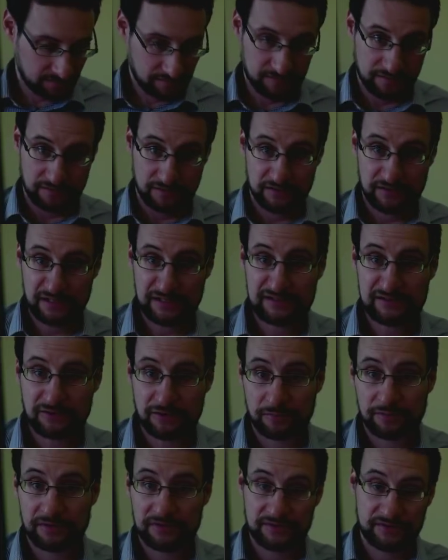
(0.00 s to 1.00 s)
a
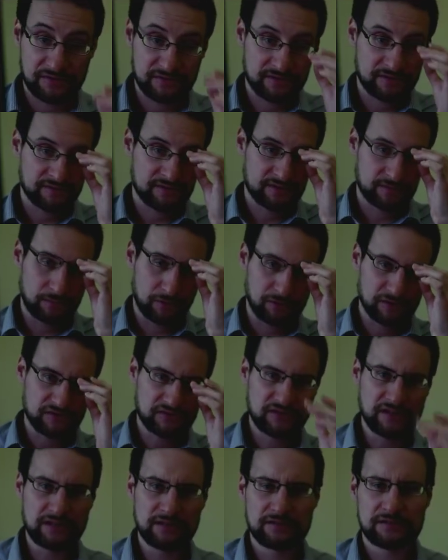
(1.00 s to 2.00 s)
desktop and this small
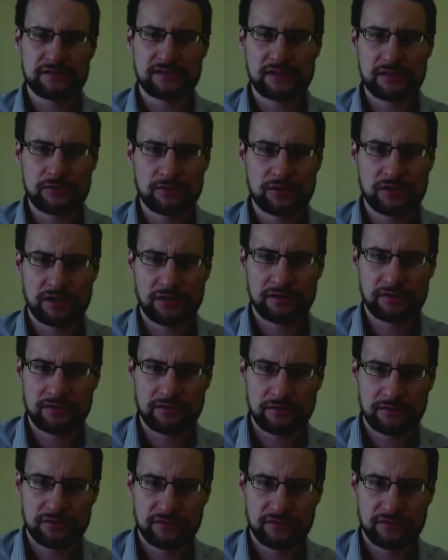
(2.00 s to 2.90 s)
thing that you can't